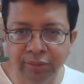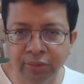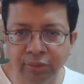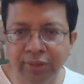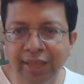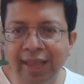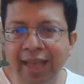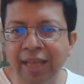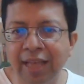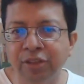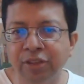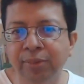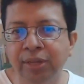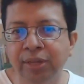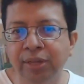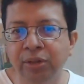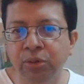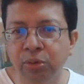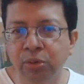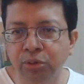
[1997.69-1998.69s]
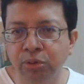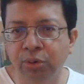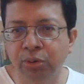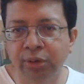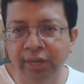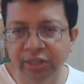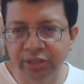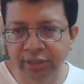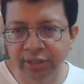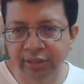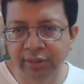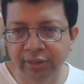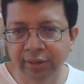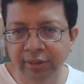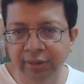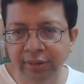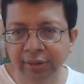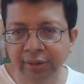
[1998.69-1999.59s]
So there has been huge rotation.